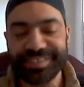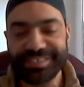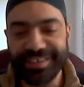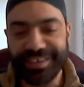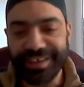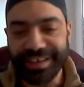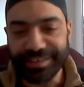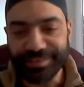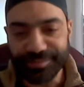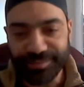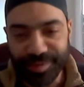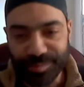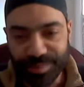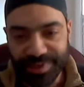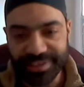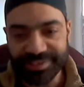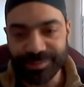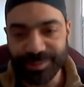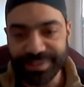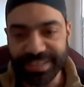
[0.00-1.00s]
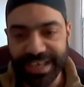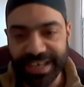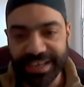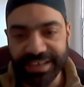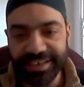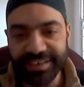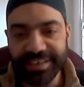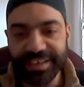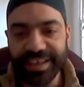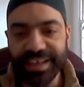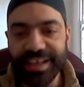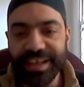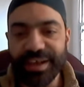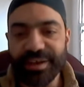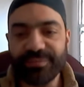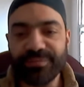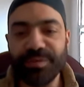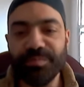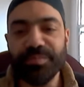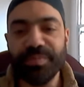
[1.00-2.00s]
sign from Allah subhanahu wa ta'ala.
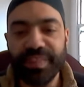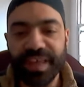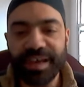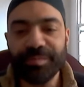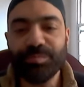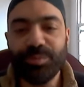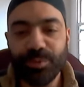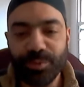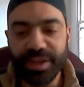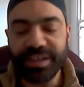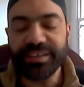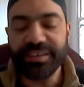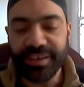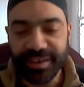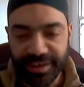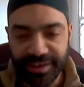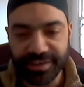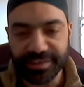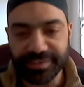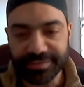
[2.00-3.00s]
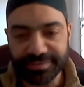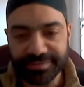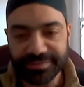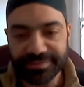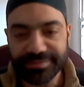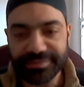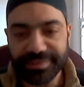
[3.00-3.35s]
From that point on,